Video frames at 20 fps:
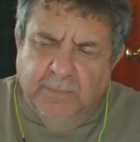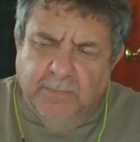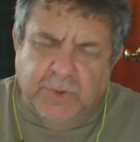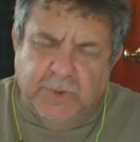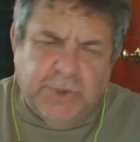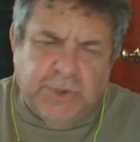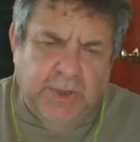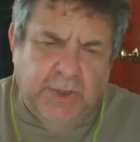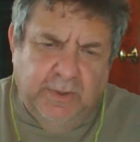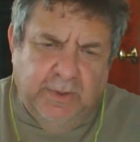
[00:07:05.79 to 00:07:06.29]

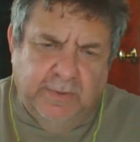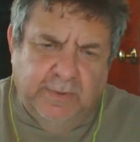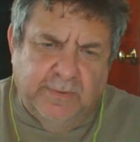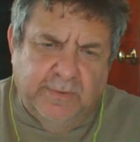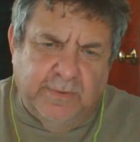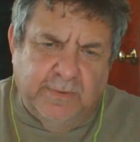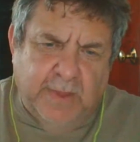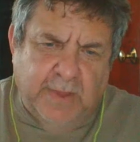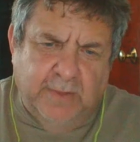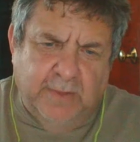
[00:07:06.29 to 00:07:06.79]

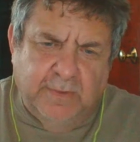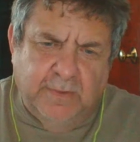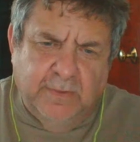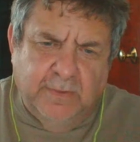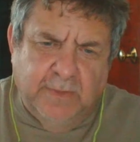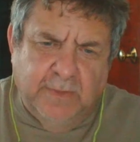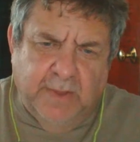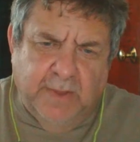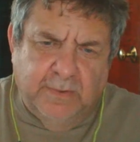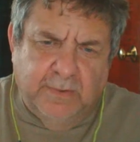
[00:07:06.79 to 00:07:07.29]
machines that
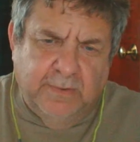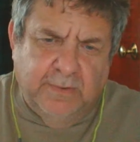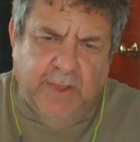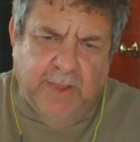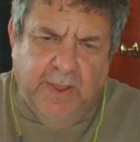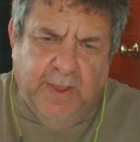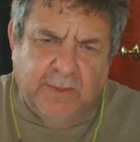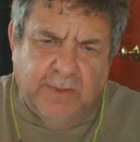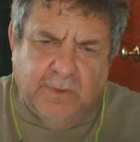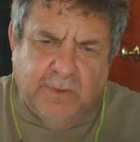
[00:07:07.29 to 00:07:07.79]

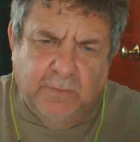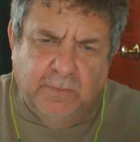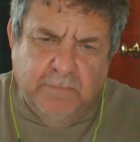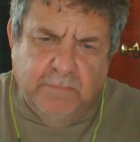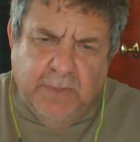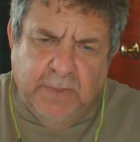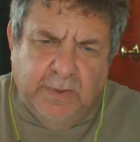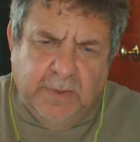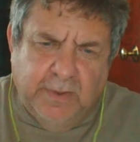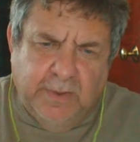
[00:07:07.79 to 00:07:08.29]
handle
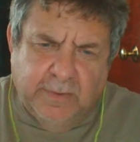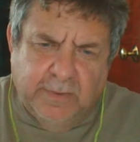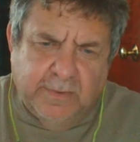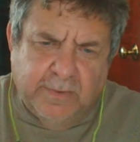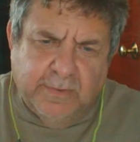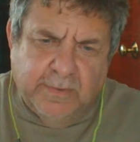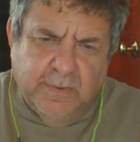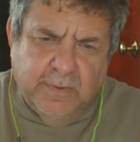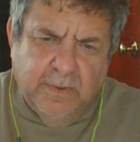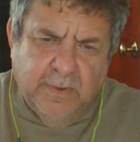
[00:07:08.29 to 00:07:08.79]

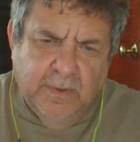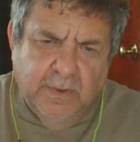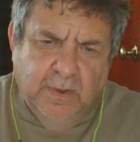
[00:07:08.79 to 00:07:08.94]
millions